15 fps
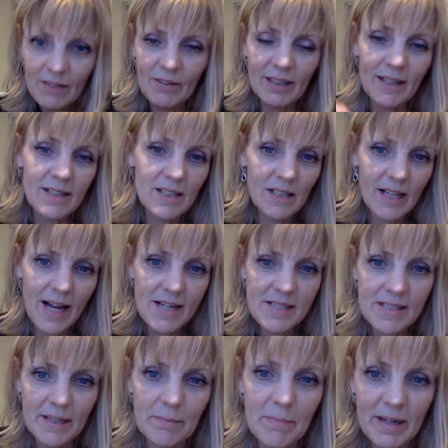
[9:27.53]
of like a
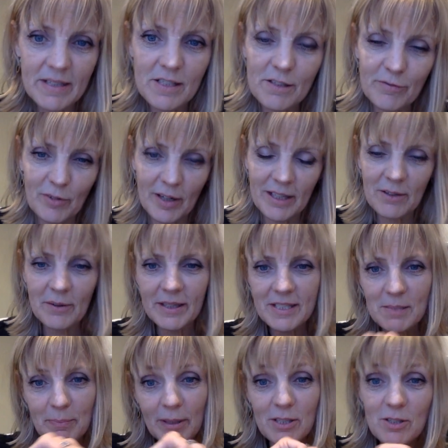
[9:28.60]
classic men's
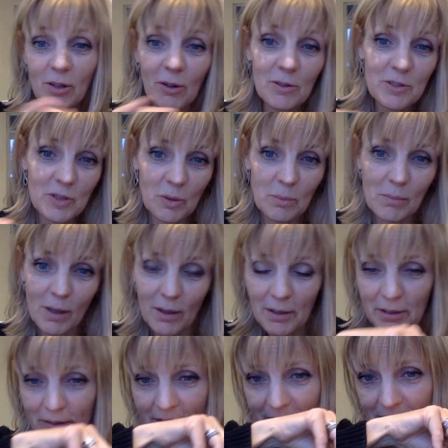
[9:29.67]
fragrance, but it's also
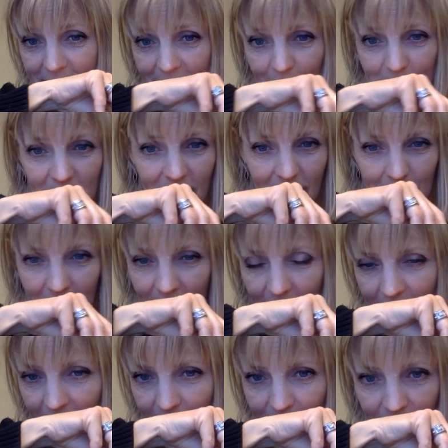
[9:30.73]
modern at the same time,
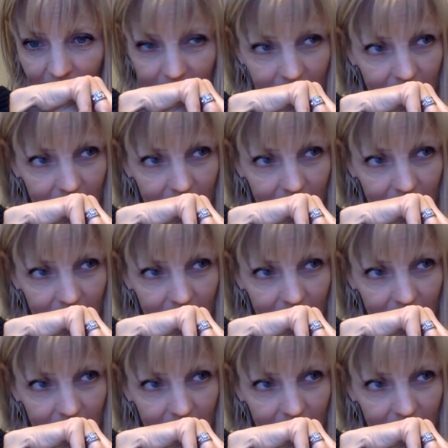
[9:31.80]
kind of.